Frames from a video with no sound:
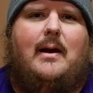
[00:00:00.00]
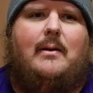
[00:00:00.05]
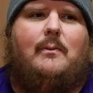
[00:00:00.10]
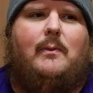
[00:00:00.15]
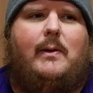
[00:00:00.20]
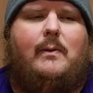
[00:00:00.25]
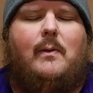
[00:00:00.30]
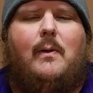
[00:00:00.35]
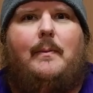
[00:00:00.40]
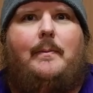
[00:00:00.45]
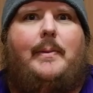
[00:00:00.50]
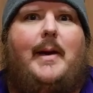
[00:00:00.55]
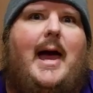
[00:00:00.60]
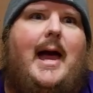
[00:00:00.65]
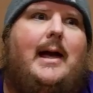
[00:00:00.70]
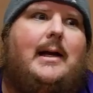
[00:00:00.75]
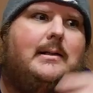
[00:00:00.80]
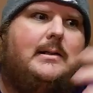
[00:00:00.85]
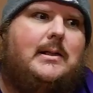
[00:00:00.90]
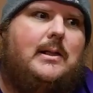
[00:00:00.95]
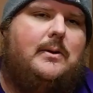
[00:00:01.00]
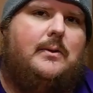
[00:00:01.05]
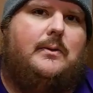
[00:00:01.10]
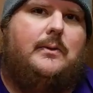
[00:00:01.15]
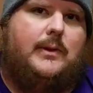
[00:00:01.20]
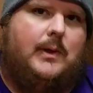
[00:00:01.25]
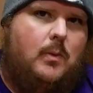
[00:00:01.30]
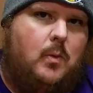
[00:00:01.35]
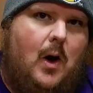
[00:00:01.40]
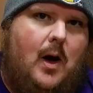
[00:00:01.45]
that we were back to
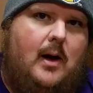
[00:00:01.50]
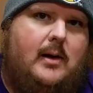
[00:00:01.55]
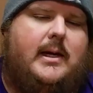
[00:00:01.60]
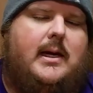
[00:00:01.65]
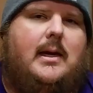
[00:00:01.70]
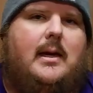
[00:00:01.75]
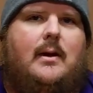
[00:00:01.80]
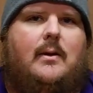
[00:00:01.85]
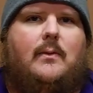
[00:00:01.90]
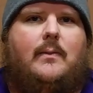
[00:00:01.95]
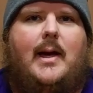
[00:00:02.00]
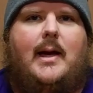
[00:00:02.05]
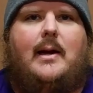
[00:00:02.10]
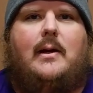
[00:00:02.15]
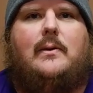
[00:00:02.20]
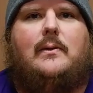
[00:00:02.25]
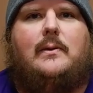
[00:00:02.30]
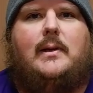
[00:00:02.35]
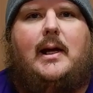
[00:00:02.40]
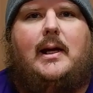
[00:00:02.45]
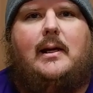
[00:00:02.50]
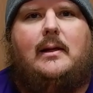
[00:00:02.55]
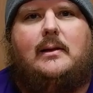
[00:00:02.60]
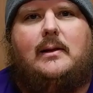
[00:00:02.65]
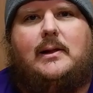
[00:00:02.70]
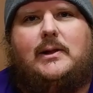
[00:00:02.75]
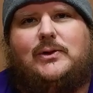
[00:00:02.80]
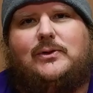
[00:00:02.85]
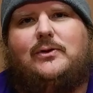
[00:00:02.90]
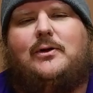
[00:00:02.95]
the walking around and
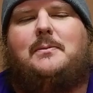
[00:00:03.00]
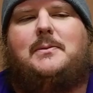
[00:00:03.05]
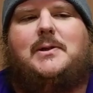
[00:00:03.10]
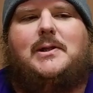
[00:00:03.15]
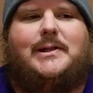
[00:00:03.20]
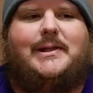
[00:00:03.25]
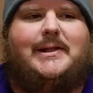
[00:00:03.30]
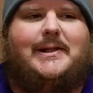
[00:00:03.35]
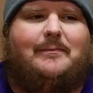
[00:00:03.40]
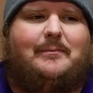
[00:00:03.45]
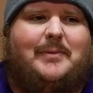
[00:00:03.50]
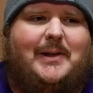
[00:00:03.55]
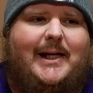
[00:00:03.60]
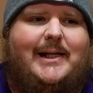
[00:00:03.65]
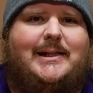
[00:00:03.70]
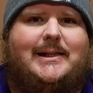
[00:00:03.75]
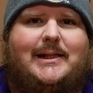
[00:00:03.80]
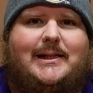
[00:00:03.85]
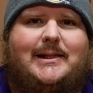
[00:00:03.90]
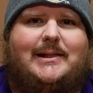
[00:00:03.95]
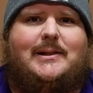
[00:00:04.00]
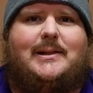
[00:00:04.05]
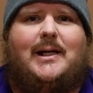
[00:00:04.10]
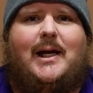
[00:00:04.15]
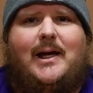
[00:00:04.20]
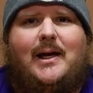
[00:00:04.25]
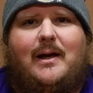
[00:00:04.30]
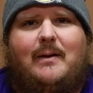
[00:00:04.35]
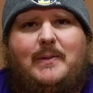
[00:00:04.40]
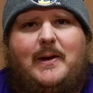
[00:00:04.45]
the descriptions of places,
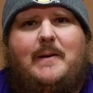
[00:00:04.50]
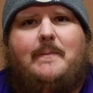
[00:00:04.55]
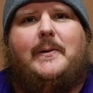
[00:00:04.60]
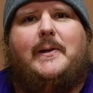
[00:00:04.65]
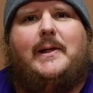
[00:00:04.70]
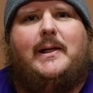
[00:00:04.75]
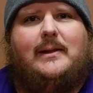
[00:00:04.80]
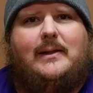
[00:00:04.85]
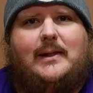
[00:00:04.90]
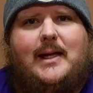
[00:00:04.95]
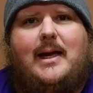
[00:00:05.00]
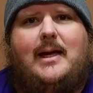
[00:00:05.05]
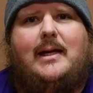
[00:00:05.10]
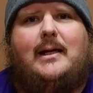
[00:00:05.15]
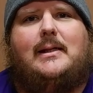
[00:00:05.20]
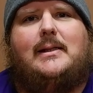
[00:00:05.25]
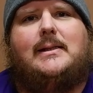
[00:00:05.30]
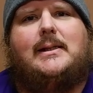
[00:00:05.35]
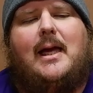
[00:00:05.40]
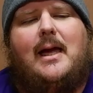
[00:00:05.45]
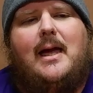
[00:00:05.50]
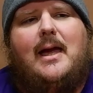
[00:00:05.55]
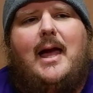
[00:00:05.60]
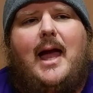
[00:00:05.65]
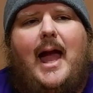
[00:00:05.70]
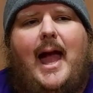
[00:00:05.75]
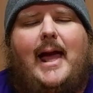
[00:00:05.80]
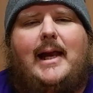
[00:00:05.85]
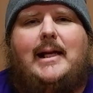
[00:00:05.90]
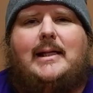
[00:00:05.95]
people, and things
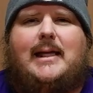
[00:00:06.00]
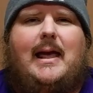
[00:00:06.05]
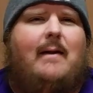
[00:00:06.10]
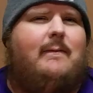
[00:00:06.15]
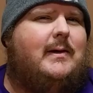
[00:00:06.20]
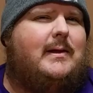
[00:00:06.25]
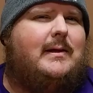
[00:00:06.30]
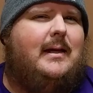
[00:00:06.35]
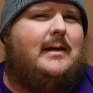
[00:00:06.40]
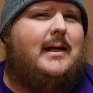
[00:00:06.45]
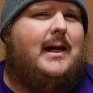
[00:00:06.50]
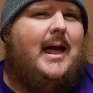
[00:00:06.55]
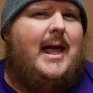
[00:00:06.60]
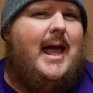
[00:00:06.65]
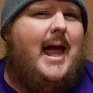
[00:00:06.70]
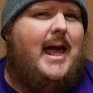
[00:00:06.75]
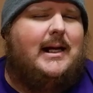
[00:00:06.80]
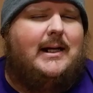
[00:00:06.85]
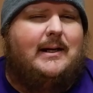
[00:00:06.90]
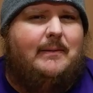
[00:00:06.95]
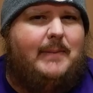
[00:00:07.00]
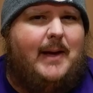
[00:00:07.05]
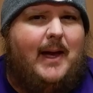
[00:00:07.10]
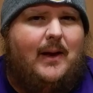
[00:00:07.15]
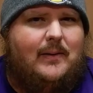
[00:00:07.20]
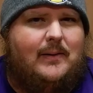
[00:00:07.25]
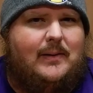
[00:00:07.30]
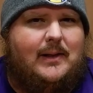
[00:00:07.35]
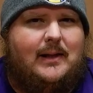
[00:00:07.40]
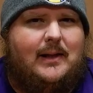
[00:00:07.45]
and it's everything that I hated
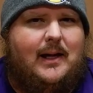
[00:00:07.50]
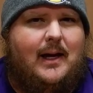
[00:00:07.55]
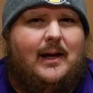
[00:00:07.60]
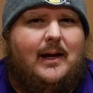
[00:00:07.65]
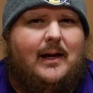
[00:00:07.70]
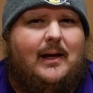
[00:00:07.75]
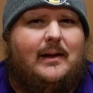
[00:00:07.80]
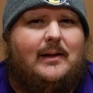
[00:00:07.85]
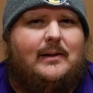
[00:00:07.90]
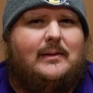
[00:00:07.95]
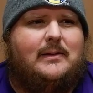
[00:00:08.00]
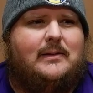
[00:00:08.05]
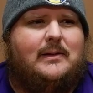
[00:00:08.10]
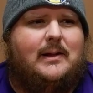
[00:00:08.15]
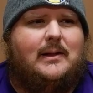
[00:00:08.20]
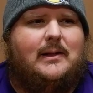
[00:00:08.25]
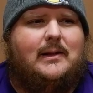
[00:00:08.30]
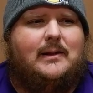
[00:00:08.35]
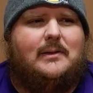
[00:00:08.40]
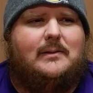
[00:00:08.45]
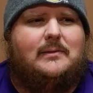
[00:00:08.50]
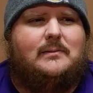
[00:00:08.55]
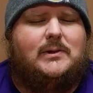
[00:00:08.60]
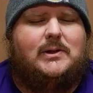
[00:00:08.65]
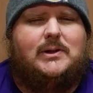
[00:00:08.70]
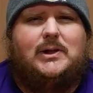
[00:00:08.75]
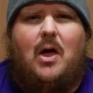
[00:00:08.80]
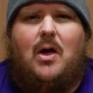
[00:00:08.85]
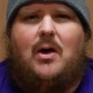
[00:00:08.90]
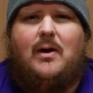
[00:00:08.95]
about uh, the
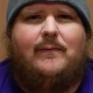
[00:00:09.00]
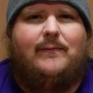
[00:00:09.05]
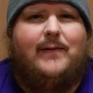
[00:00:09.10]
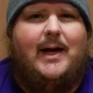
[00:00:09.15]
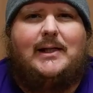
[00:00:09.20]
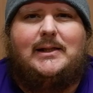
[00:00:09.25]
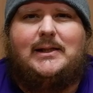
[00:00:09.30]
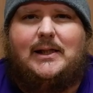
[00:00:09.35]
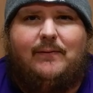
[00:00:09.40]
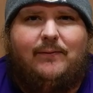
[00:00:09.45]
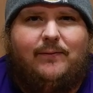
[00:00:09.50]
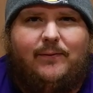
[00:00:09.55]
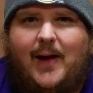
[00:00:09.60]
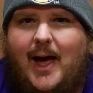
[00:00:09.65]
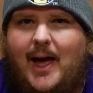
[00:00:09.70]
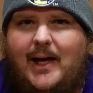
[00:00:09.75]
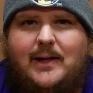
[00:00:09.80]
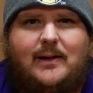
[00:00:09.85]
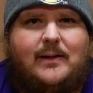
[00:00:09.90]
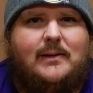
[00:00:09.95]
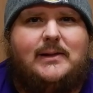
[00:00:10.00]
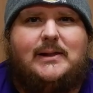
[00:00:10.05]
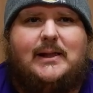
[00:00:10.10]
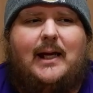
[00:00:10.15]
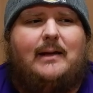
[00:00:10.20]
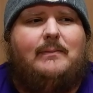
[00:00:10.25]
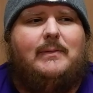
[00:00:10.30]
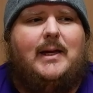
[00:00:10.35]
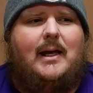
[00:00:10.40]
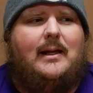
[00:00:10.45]
Song of Ice and Fire, the
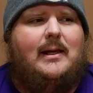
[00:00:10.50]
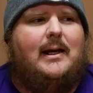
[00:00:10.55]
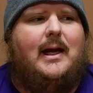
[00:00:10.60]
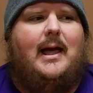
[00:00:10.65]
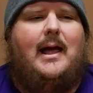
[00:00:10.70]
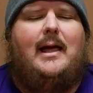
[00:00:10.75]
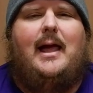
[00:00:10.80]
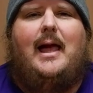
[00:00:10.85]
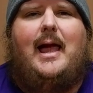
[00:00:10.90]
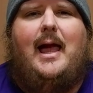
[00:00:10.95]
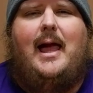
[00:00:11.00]
same thing that I